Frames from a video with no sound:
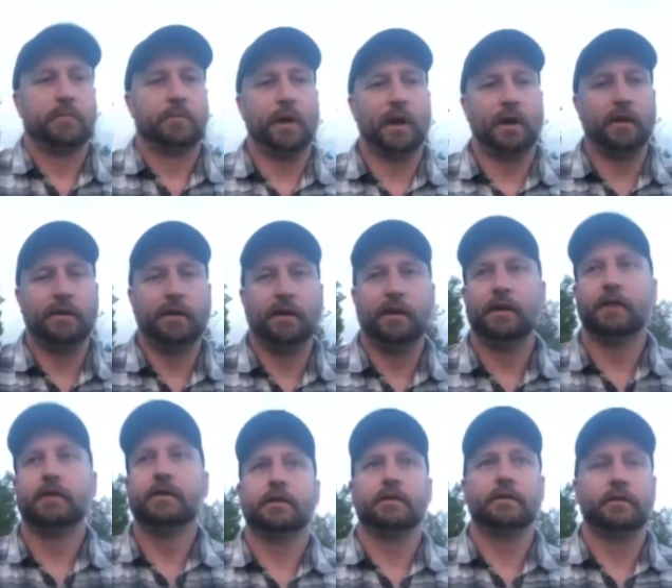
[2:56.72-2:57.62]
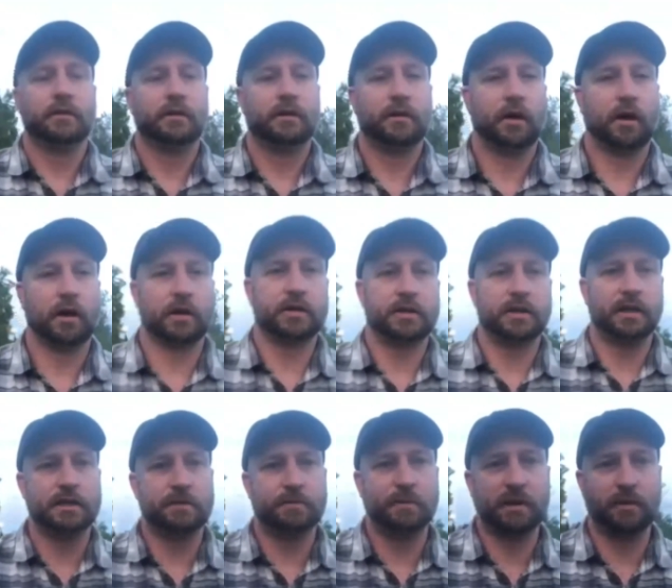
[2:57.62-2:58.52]
but honestly,
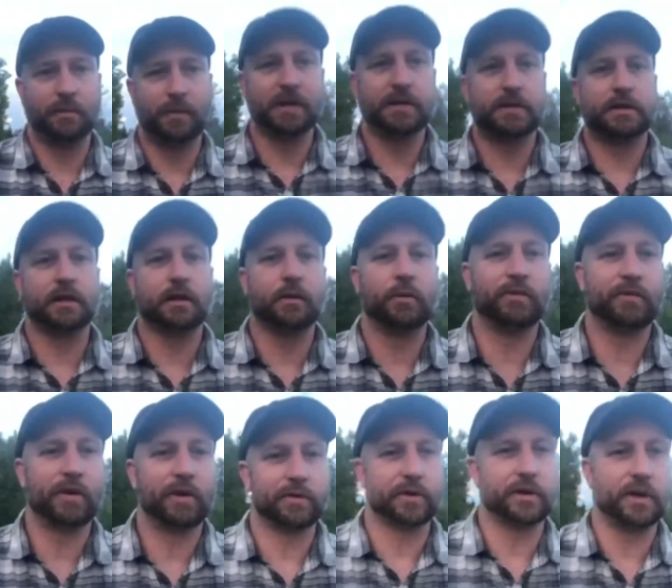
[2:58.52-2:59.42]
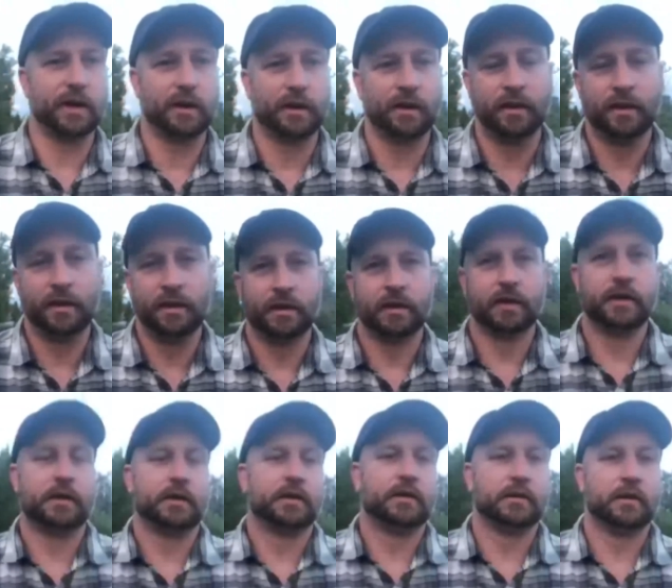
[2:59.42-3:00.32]
it's been the best thing that we've ever done.
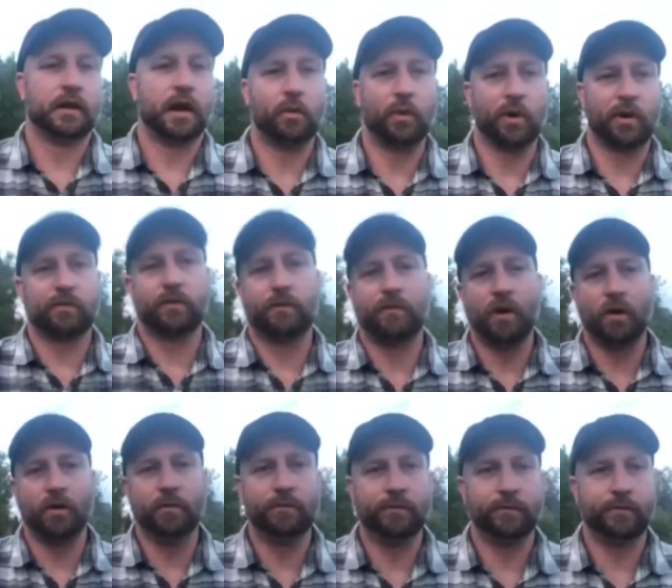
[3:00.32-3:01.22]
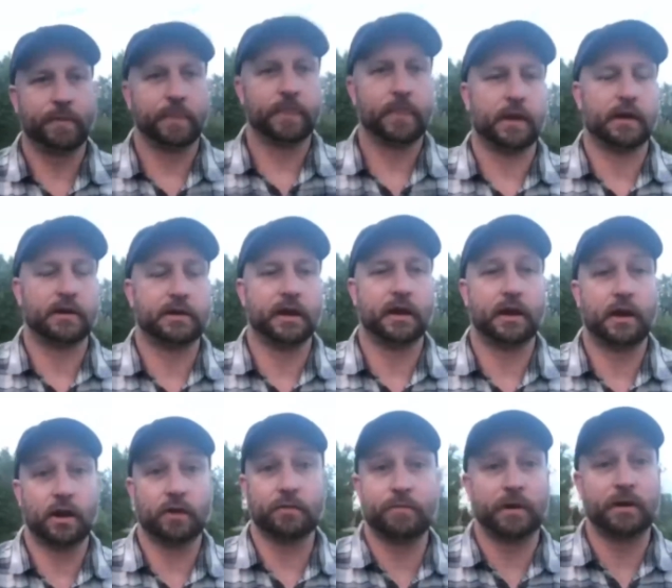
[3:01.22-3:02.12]
I work from home. I take
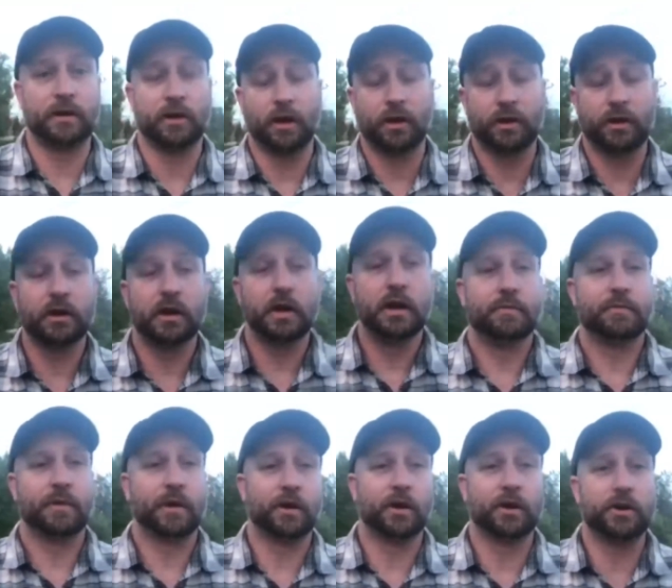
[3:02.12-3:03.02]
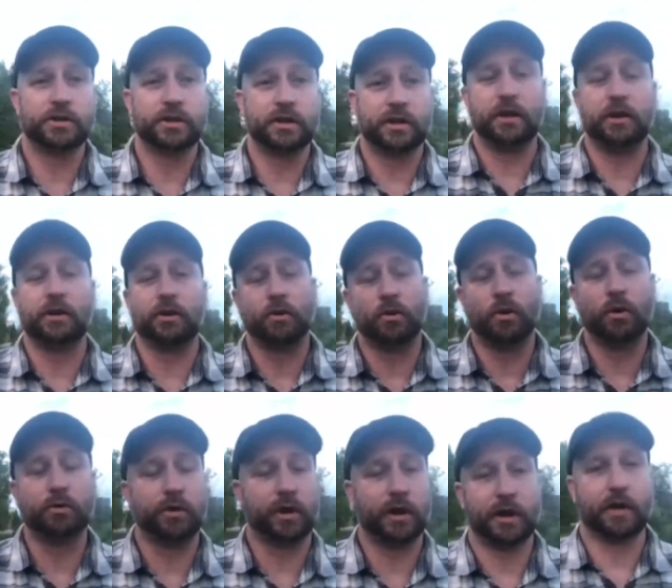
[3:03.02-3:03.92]
care of my daughter. My daughter's a year
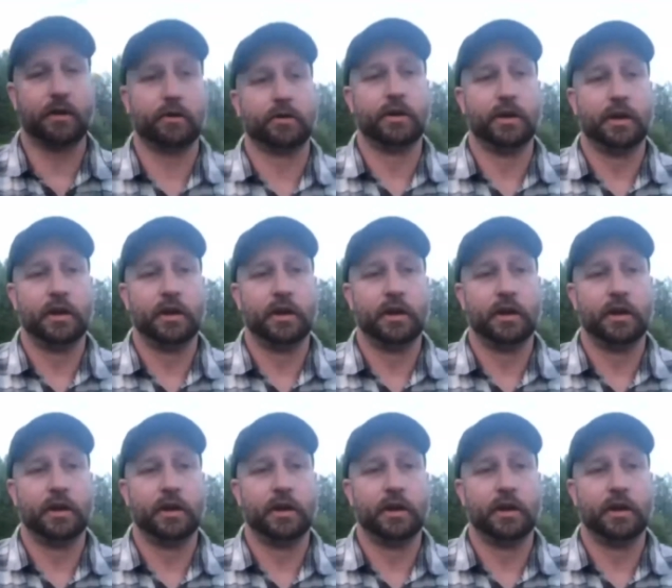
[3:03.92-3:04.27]
old right now.